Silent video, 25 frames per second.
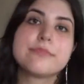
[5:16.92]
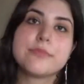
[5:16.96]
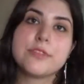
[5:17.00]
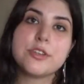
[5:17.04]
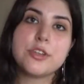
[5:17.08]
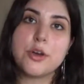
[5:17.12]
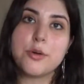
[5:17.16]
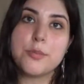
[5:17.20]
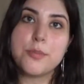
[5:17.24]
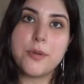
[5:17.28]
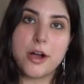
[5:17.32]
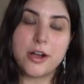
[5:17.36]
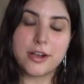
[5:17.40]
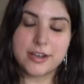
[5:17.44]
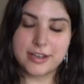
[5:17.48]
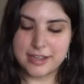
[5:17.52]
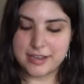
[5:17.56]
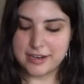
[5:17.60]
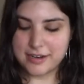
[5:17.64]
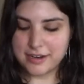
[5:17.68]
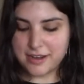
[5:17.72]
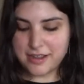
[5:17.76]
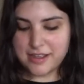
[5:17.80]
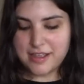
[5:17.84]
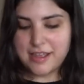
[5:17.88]
No pocket.
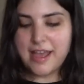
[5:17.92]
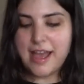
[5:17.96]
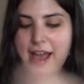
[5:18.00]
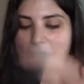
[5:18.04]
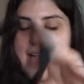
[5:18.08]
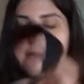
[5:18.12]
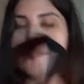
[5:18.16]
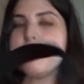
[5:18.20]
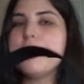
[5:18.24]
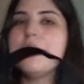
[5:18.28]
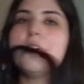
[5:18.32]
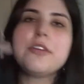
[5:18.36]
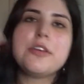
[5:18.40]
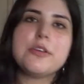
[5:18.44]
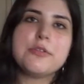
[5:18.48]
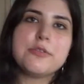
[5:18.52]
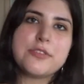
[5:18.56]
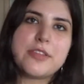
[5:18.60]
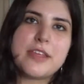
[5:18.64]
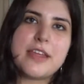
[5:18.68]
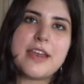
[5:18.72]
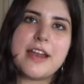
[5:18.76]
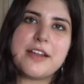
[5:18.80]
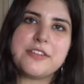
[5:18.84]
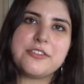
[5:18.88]
I will use
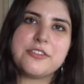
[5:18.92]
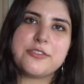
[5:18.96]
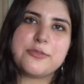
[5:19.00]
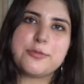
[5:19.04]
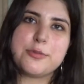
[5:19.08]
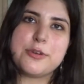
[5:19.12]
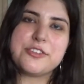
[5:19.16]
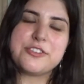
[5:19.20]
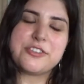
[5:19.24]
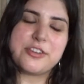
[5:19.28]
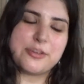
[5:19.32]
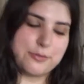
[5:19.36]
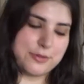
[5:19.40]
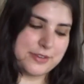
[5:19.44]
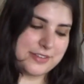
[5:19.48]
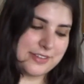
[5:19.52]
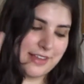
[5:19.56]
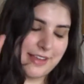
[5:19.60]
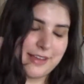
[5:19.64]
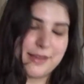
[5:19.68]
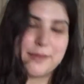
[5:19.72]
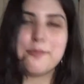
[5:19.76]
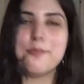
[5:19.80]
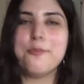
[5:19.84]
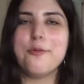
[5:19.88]
it, I just wish it was
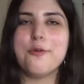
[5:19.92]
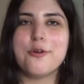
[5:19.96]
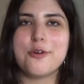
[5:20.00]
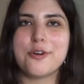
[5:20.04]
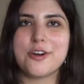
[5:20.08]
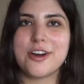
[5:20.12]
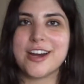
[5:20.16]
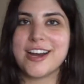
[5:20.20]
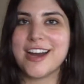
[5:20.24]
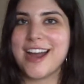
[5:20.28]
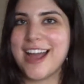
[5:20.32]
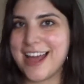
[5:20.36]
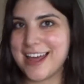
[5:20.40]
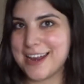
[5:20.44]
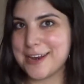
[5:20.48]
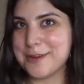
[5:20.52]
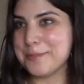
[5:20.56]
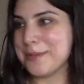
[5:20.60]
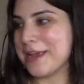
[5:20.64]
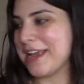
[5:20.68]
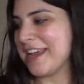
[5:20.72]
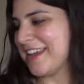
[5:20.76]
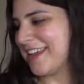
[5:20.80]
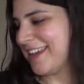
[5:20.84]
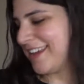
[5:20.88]
like more
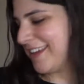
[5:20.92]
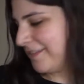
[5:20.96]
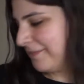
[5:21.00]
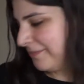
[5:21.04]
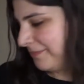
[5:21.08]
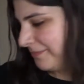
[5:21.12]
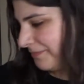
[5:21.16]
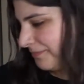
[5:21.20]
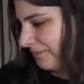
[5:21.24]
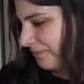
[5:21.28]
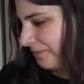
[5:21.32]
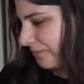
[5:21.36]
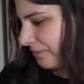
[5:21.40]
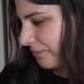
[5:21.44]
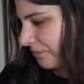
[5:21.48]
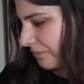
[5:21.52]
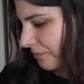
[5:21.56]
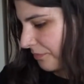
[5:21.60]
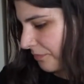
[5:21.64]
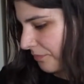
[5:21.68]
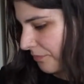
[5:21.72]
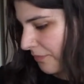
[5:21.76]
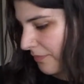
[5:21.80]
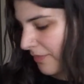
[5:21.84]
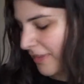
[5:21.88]
anime -y.
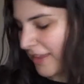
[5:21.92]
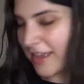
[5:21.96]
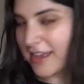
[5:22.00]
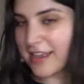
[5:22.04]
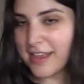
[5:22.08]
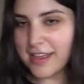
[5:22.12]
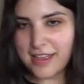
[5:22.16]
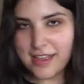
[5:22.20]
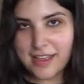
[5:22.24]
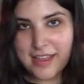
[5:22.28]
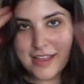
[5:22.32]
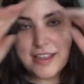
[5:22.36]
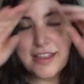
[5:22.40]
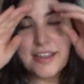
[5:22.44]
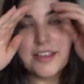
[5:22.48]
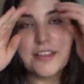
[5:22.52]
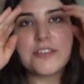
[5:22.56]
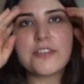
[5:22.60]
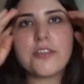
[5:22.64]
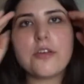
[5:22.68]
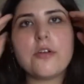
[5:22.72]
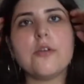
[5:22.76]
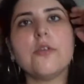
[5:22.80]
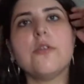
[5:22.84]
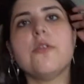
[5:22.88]

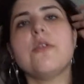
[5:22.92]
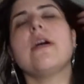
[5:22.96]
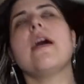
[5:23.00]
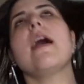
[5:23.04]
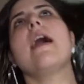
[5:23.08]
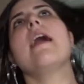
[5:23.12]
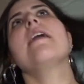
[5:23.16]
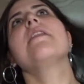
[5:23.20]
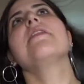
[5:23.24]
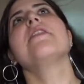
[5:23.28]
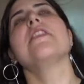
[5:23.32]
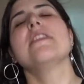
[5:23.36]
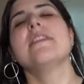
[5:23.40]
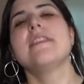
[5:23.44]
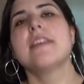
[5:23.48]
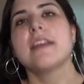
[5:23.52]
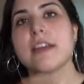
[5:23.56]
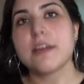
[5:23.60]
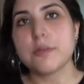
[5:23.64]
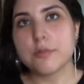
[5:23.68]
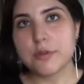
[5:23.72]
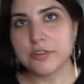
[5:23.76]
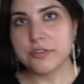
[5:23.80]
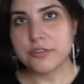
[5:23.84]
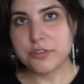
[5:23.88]
So the
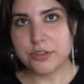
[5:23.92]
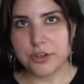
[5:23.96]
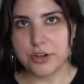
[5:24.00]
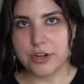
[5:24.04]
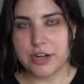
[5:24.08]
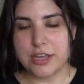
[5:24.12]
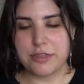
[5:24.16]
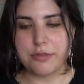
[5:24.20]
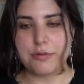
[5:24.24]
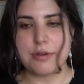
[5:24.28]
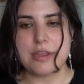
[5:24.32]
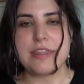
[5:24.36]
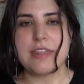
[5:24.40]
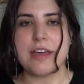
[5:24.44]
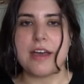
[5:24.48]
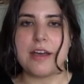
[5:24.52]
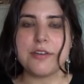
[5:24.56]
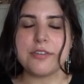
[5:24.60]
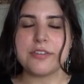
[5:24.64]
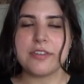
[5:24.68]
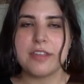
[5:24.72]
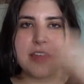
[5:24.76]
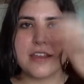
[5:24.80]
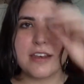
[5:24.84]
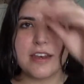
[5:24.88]
ticket was
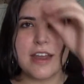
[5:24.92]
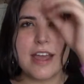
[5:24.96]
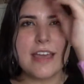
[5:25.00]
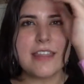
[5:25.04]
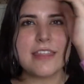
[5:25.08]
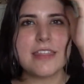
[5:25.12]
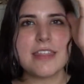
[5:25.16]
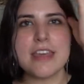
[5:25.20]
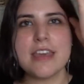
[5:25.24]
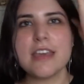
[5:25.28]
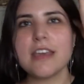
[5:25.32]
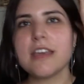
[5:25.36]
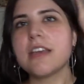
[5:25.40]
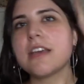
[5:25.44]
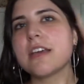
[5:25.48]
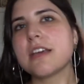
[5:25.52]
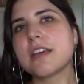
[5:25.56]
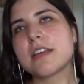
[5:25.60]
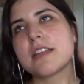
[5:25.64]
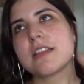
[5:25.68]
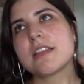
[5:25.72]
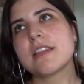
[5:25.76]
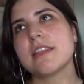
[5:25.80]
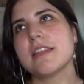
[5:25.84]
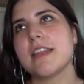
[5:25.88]
33,000. I think
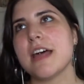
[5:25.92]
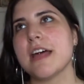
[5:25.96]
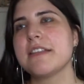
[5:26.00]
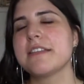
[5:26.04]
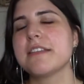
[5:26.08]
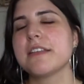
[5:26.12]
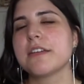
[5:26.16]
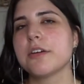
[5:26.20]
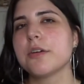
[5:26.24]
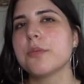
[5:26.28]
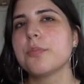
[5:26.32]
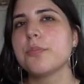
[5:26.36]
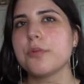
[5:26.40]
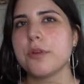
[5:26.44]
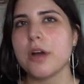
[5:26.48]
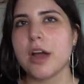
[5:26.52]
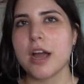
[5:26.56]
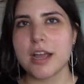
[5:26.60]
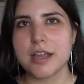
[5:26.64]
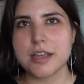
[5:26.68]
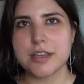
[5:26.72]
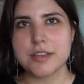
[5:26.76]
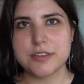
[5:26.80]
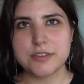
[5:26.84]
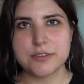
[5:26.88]
that's a good
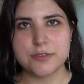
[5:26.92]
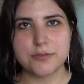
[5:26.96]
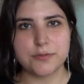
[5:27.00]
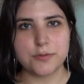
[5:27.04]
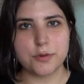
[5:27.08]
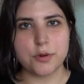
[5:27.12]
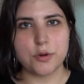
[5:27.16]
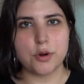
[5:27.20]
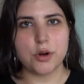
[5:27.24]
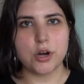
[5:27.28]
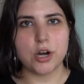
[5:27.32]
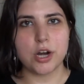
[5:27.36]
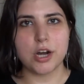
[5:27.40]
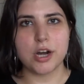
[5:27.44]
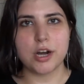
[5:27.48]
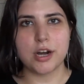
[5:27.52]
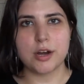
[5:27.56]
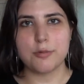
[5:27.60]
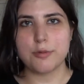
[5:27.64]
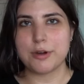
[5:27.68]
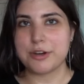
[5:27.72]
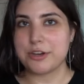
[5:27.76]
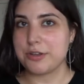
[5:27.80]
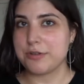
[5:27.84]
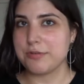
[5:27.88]
price for
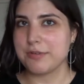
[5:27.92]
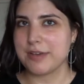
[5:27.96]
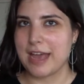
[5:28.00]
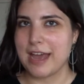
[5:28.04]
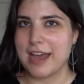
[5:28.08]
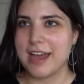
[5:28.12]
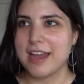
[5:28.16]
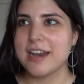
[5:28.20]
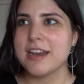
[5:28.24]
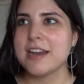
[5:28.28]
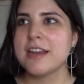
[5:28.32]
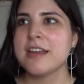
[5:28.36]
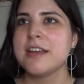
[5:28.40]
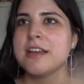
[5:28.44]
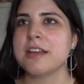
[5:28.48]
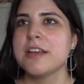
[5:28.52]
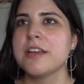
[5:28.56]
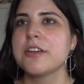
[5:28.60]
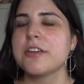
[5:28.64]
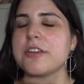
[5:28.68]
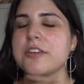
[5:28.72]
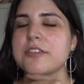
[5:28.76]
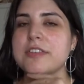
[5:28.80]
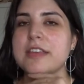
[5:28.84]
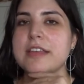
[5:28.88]
what you get
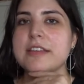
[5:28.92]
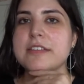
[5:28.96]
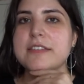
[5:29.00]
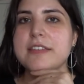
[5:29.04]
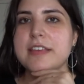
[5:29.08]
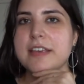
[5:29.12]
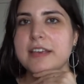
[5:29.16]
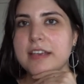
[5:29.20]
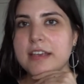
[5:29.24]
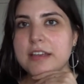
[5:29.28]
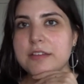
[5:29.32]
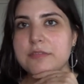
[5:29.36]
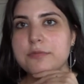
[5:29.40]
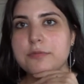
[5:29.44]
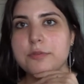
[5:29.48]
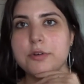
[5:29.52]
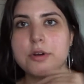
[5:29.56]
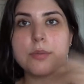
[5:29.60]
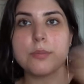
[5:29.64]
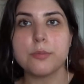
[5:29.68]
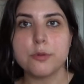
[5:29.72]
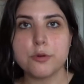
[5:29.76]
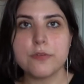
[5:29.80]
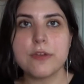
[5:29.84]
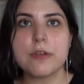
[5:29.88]
because a ticket for a
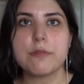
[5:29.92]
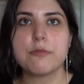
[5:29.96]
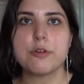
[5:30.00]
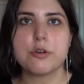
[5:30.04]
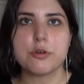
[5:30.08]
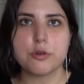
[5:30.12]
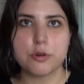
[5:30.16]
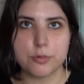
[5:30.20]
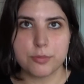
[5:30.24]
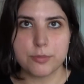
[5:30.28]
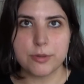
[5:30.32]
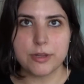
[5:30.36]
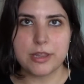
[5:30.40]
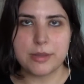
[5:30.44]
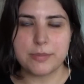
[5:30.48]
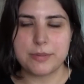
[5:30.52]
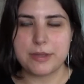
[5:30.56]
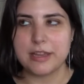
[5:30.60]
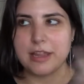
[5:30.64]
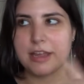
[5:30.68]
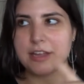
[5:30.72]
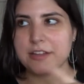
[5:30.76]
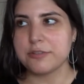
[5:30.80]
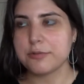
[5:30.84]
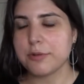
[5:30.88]
movie would normally be
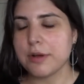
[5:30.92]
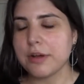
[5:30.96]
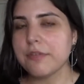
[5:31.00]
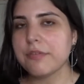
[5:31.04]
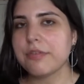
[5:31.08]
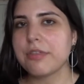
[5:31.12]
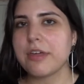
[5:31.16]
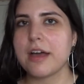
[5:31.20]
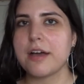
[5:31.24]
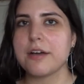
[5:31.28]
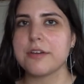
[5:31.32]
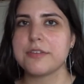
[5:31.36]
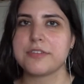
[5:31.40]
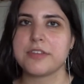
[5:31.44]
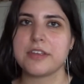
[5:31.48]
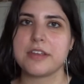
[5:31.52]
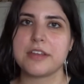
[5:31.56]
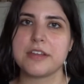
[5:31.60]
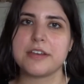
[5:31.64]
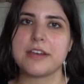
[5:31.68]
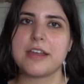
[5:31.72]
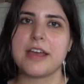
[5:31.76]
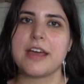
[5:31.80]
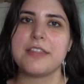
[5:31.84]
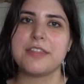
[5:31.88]
like
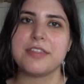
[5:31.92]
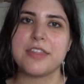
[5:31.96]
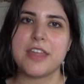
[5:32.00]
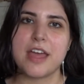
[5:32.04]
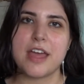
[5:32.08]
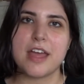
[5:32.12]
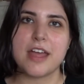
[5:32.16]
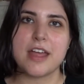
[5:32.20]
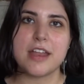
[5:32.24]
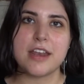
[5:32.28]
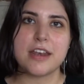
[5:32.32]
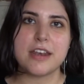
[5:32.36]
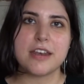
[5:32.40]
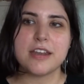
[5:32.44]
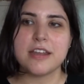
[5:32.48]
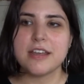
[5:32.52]
12,000 and then